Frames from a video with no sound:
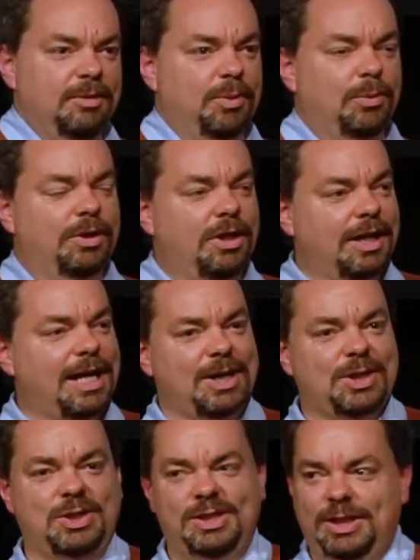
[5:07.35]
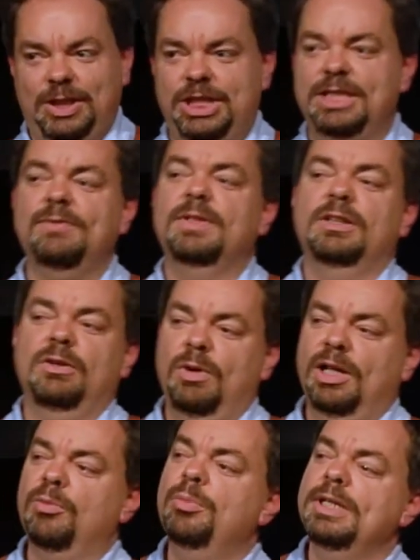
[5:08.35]
but we're not actually achieving the
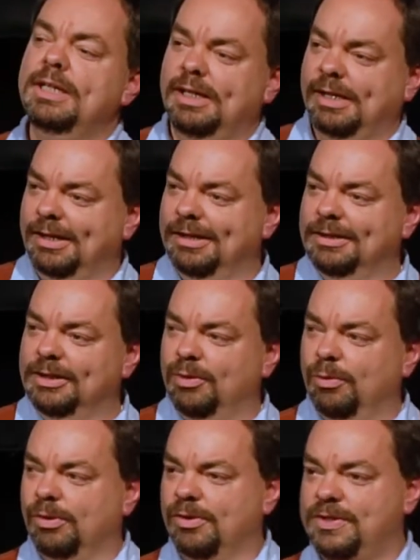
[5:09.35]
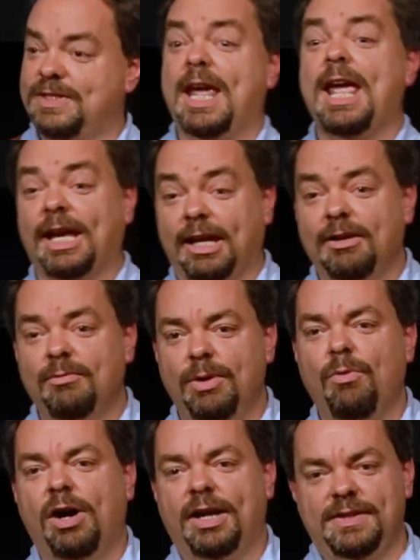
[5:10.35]
well-being that we're saying we
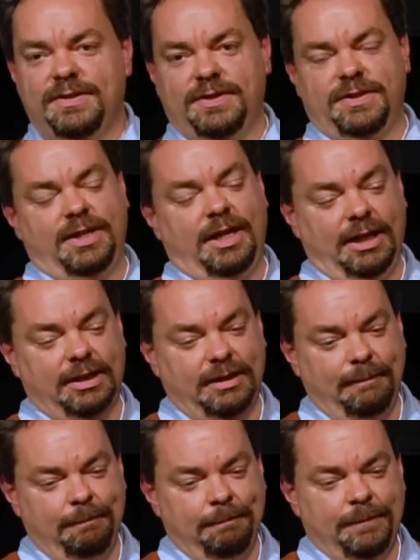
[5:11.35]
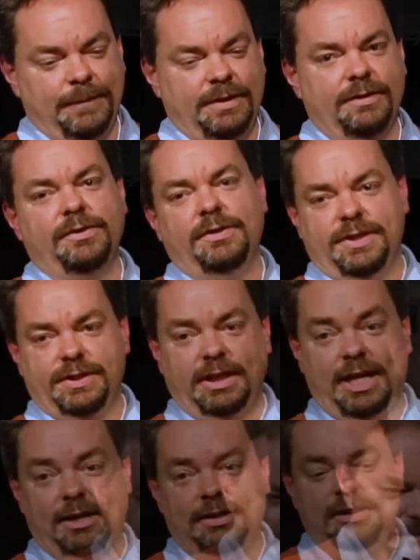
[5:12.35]
want as a society. There's a
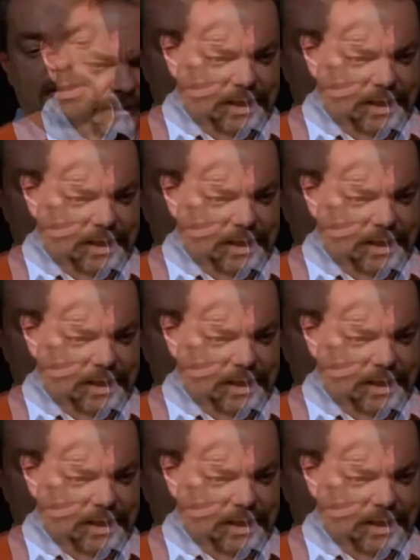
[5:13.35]
disconnect.